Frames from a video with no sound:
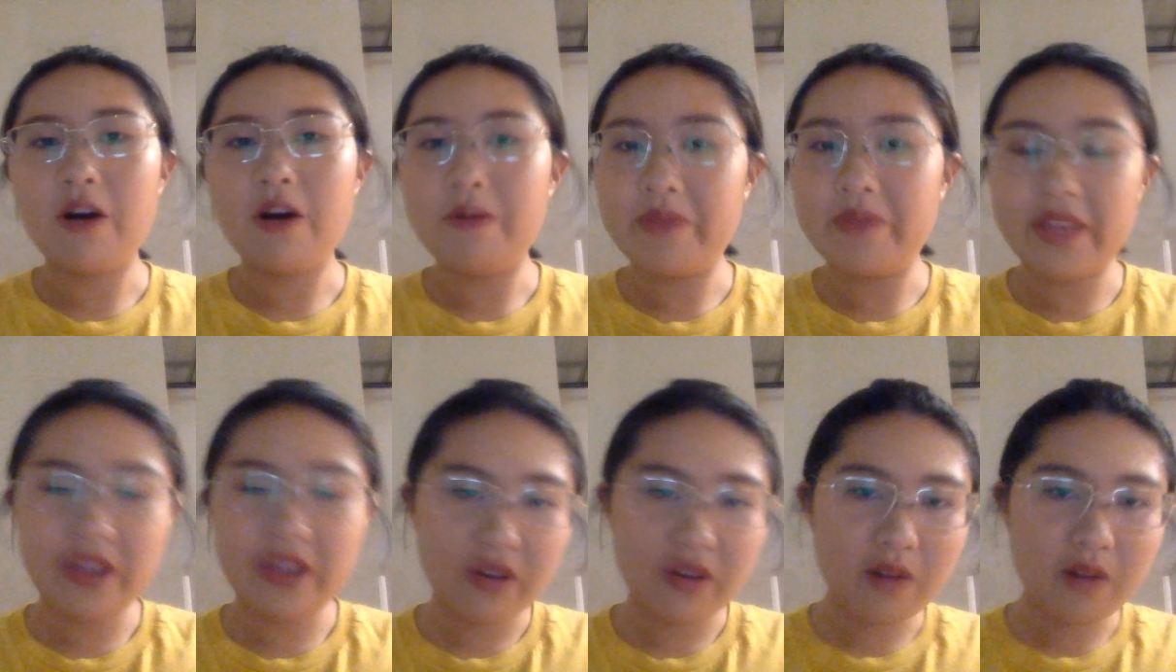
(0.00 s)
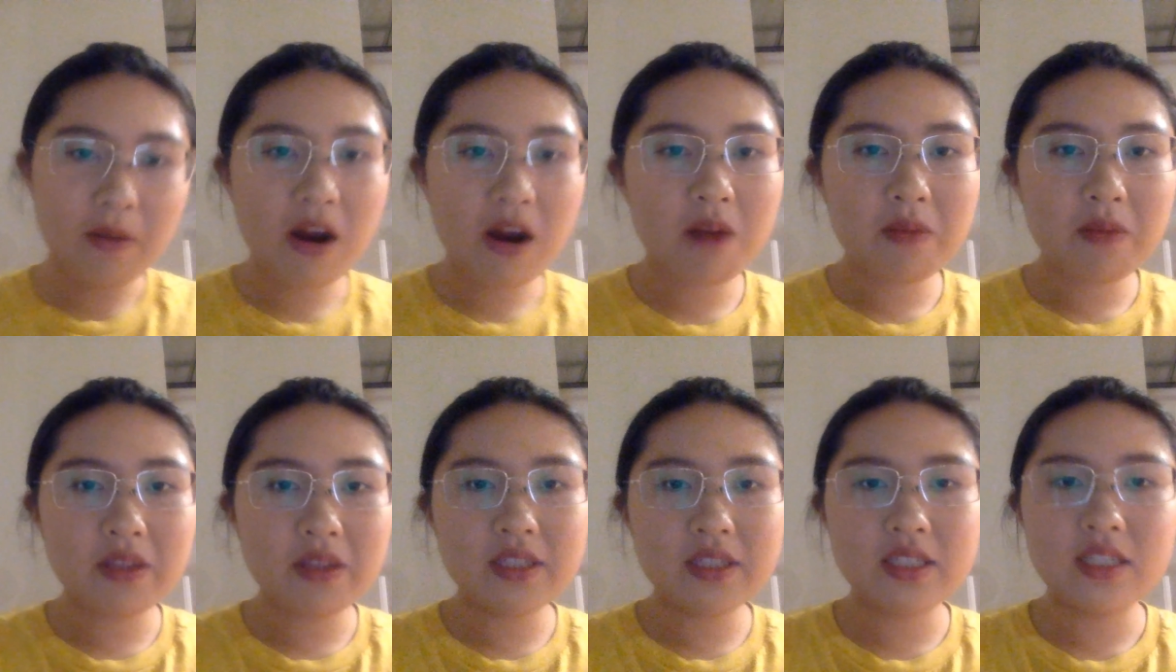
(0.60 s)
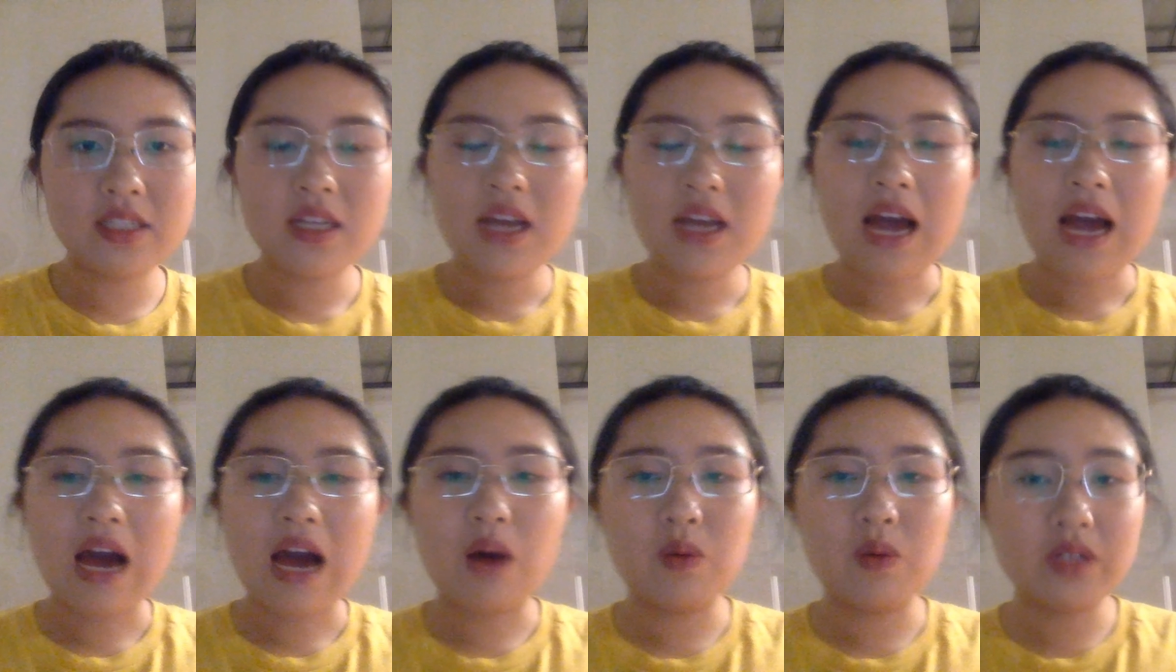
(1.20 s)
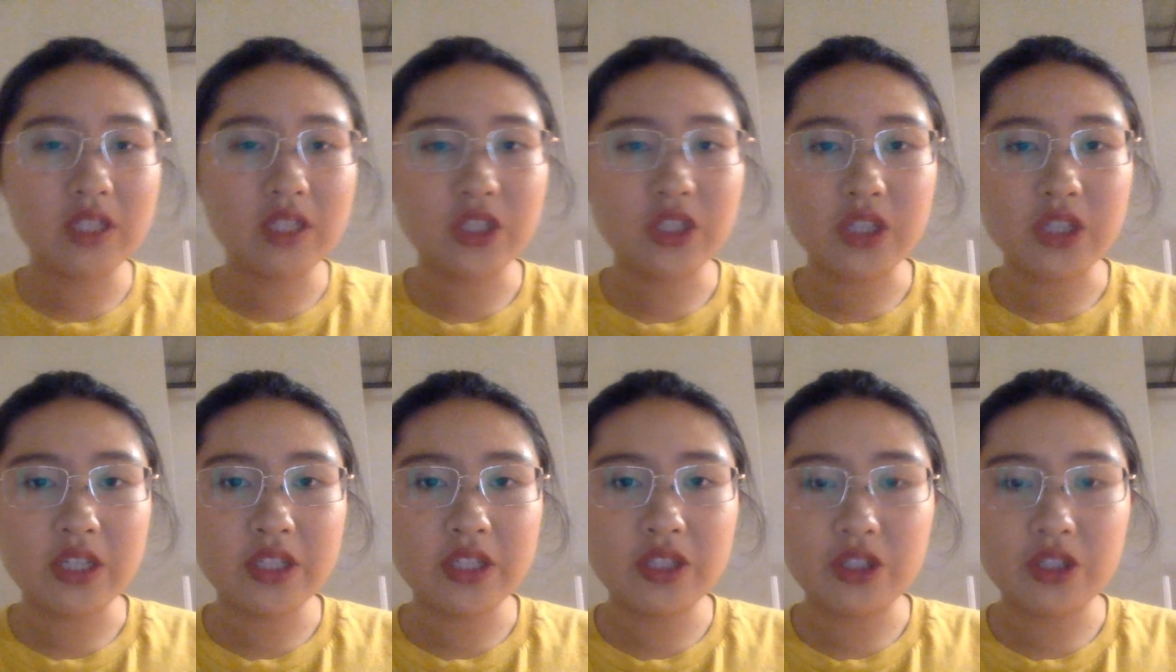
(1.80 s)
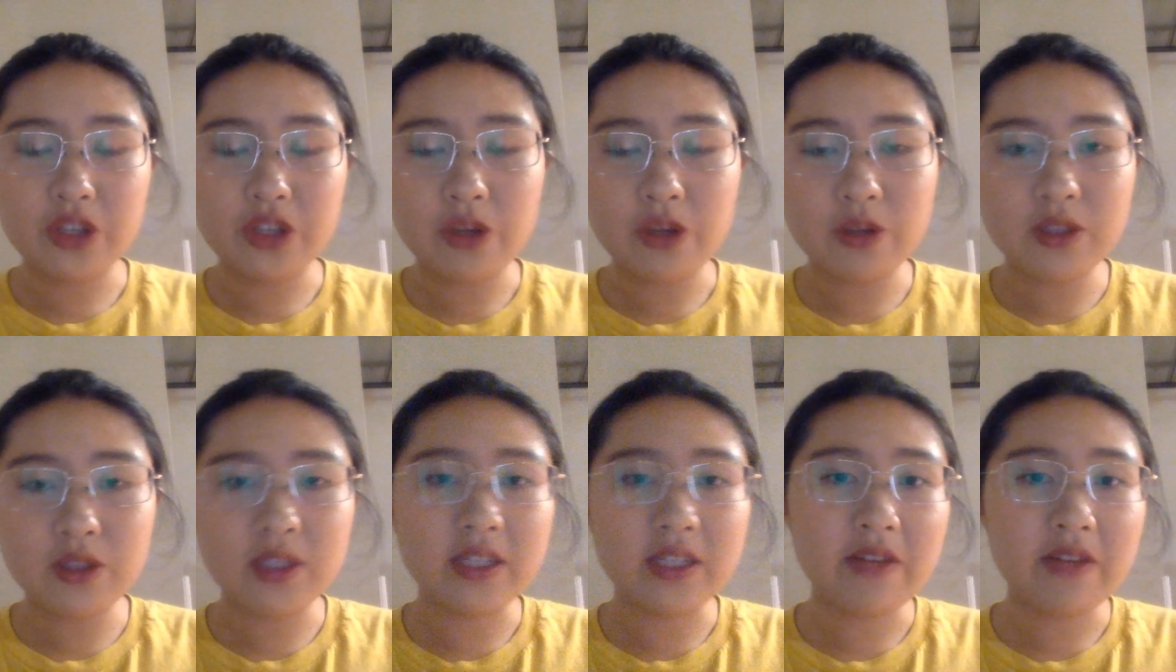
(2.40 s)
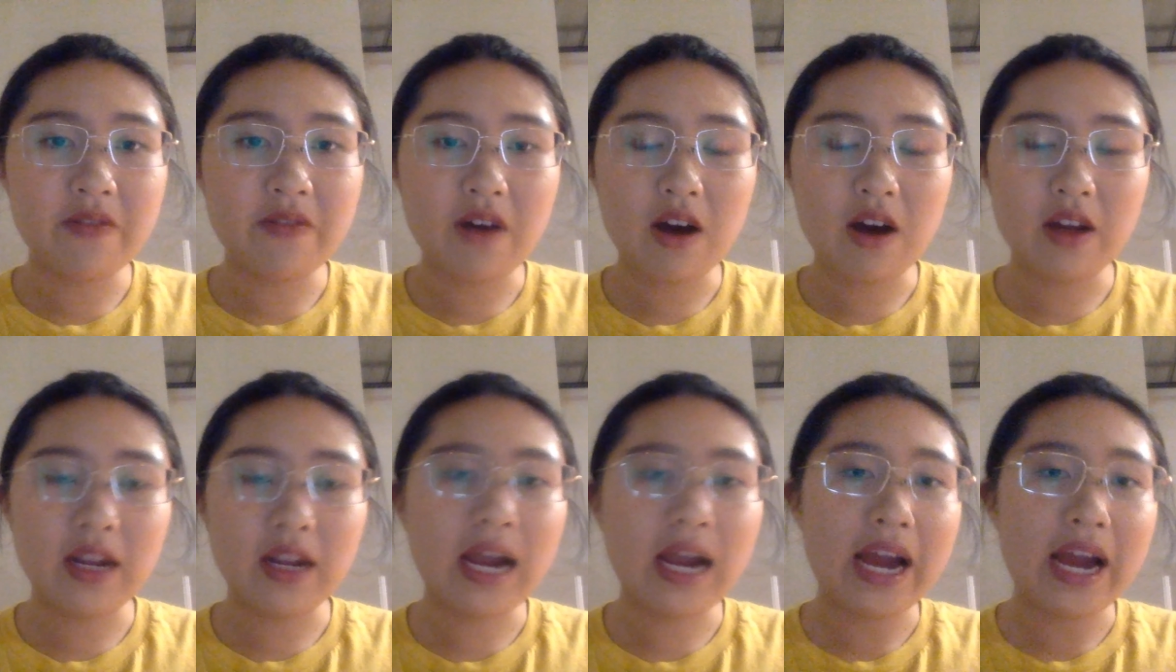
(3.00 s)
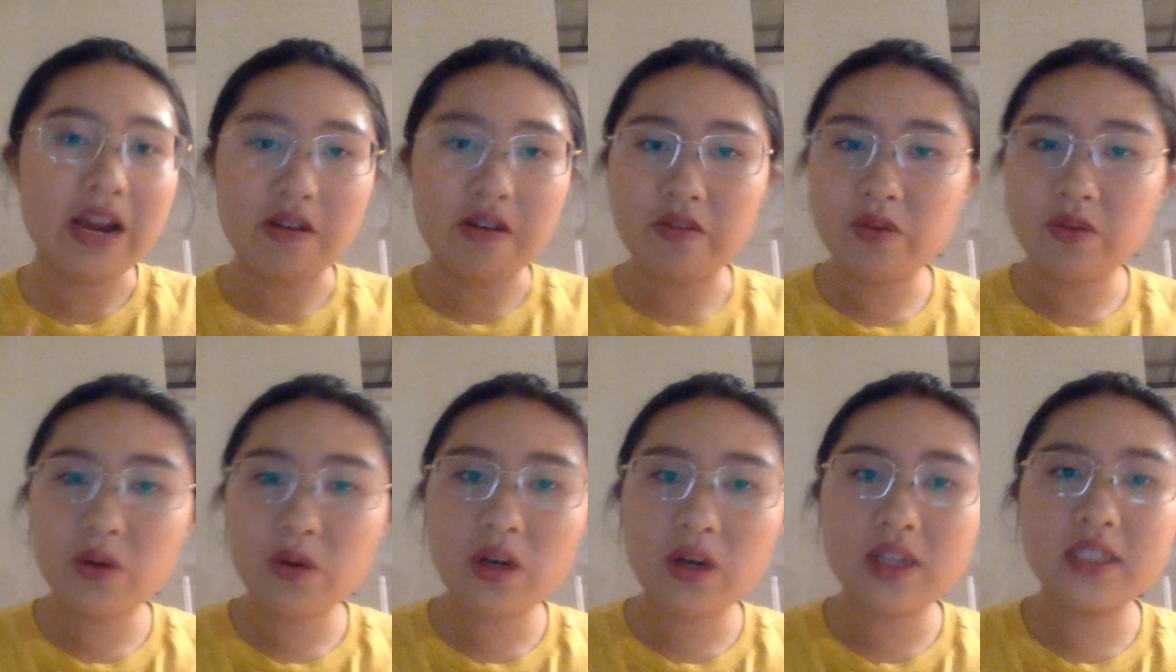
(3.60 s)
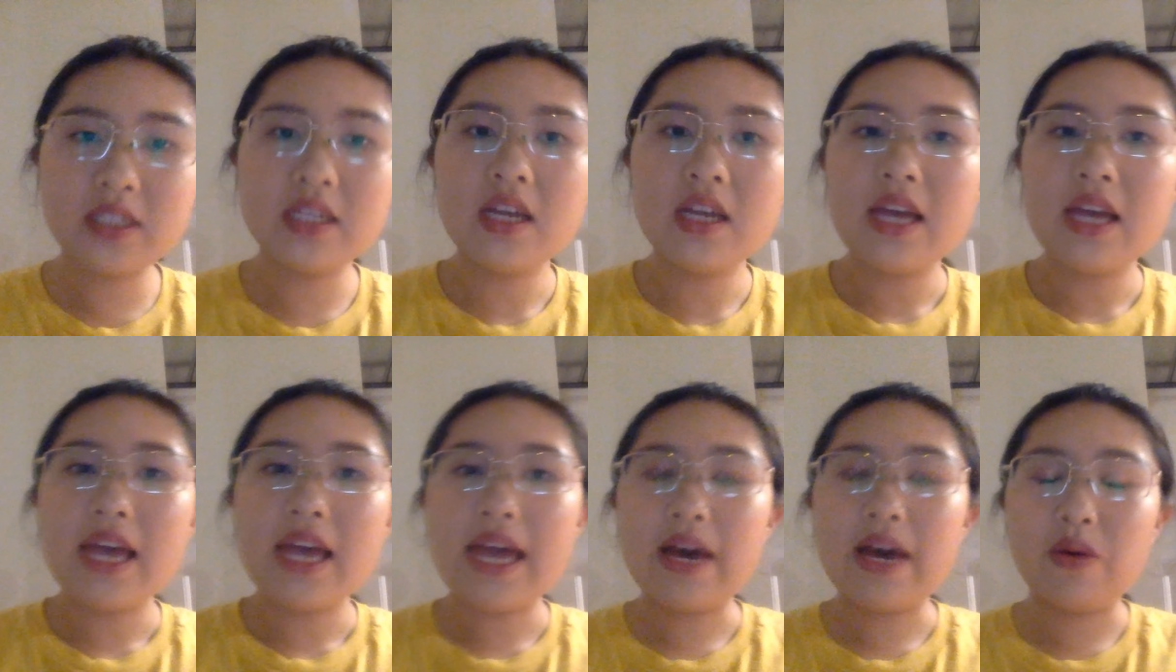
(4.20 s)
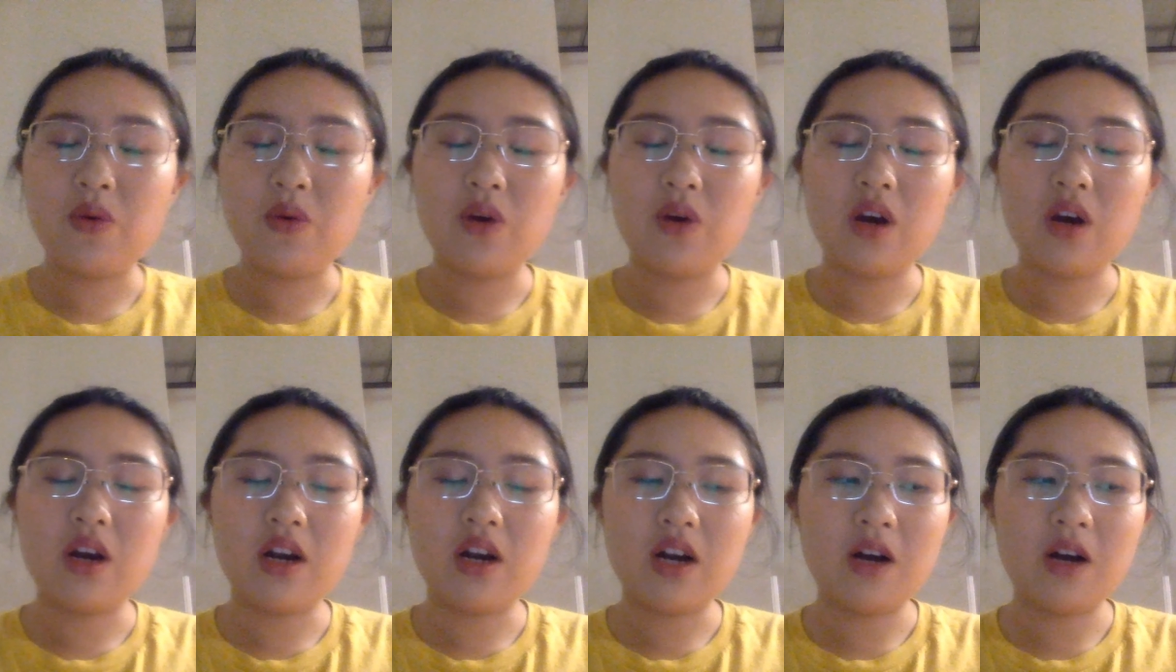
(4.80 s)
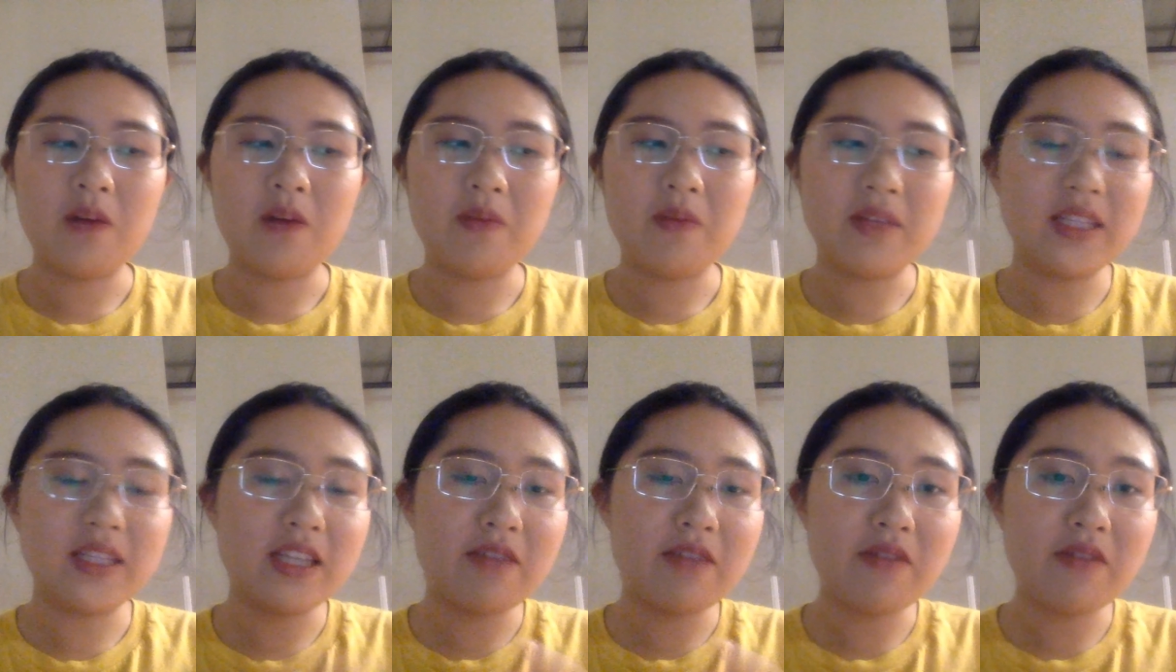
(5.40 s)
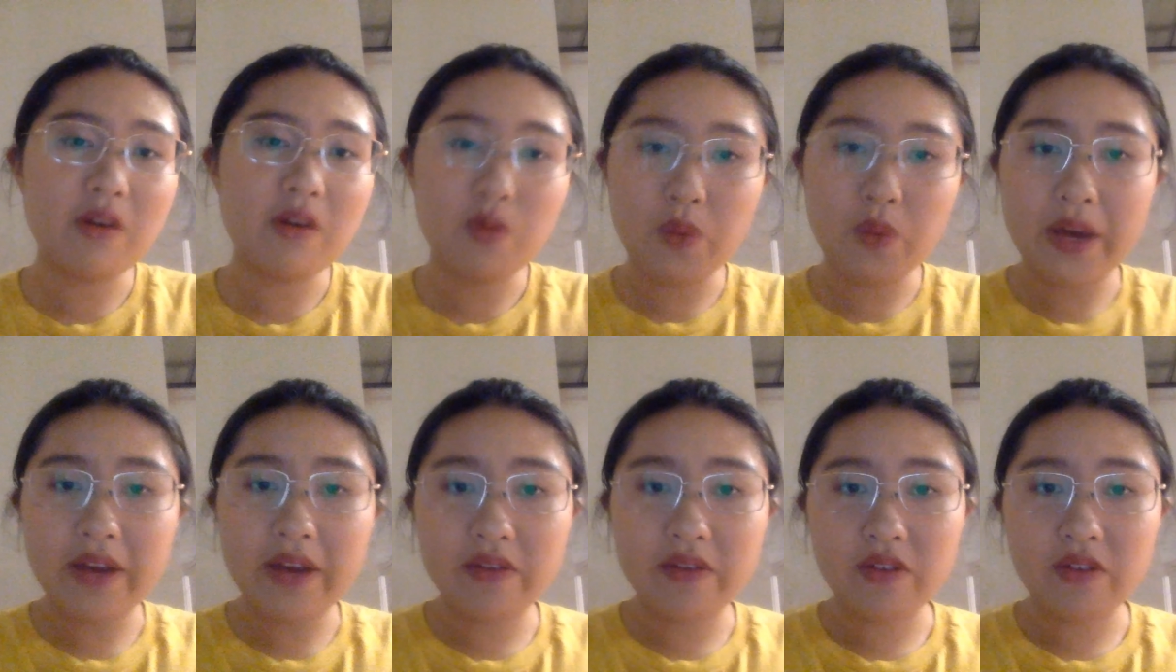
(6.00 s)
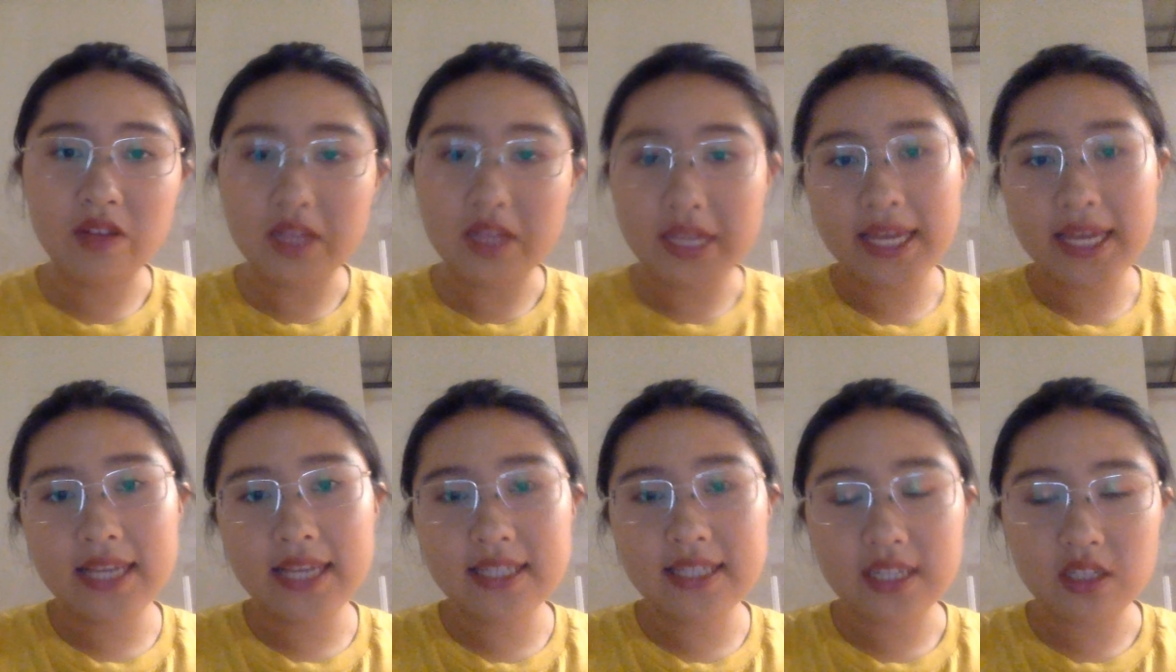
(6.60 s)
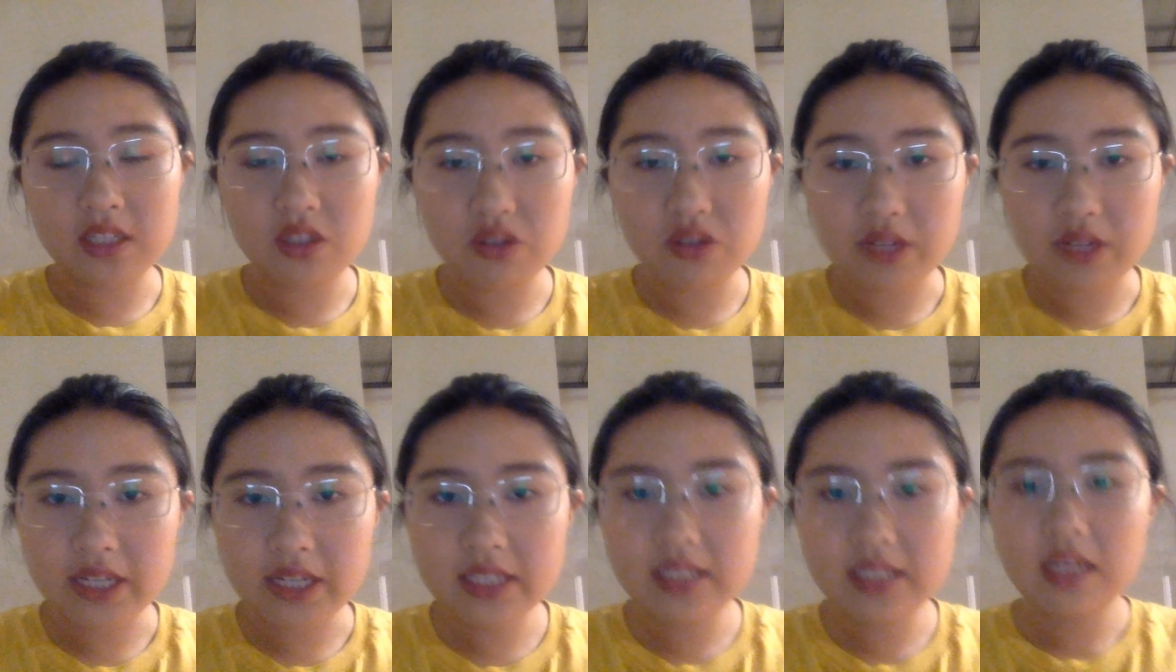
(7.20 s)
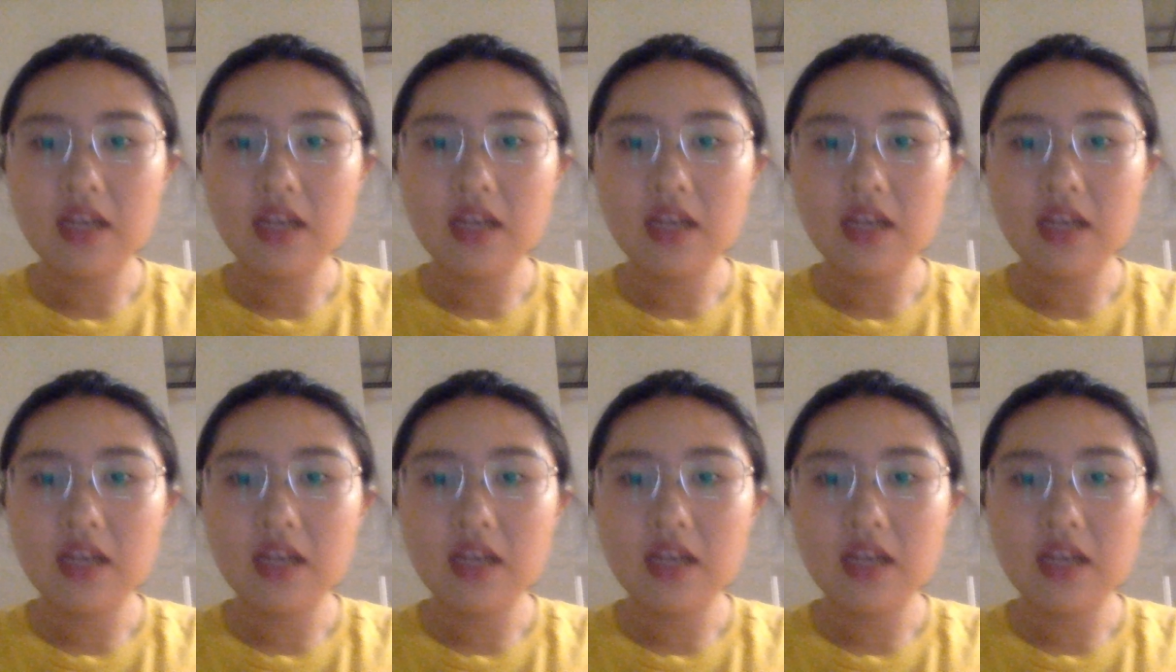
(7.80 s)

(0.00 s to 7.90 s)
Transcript: in your apartments, I would suggest you to live on higher floors or live away from lakes and trees.